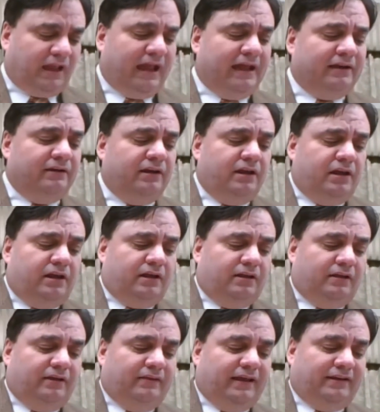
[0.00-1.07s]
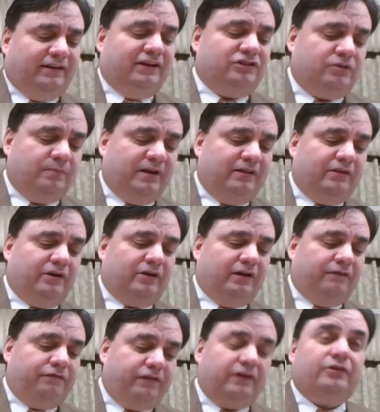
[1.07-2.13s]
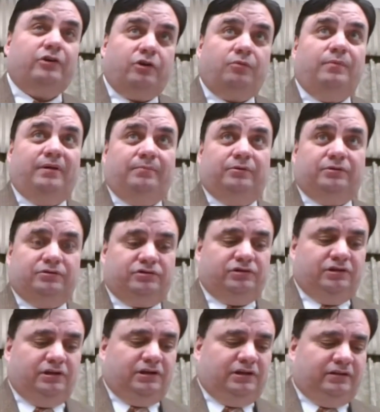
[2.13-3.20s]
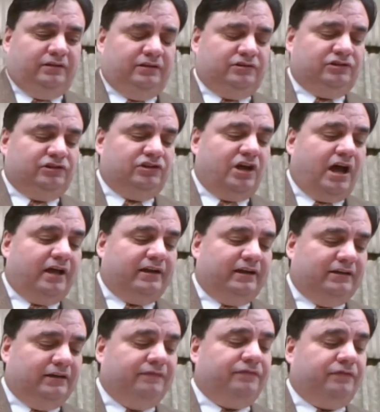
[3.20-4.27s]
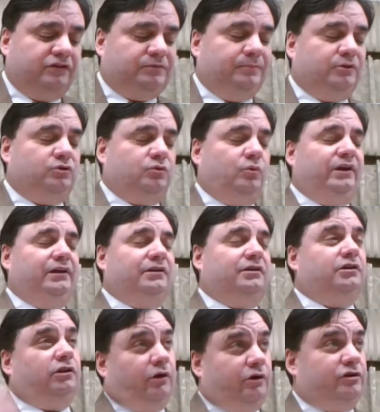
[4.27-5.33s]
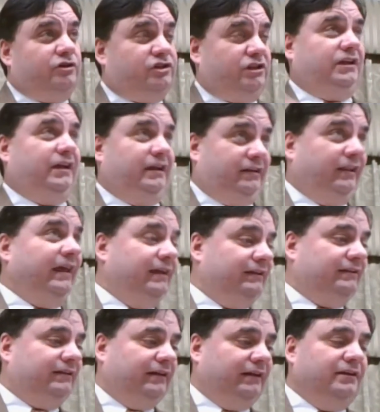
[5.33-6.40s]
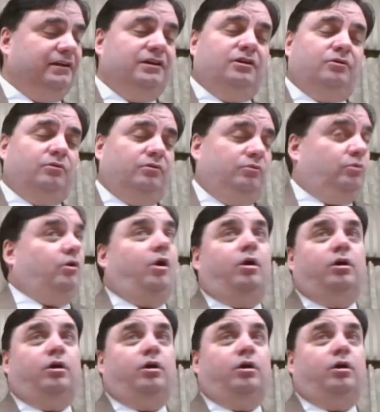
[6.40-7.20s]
And that doesn't mean they're inferior members. This is not a difference between clergy and laity. We're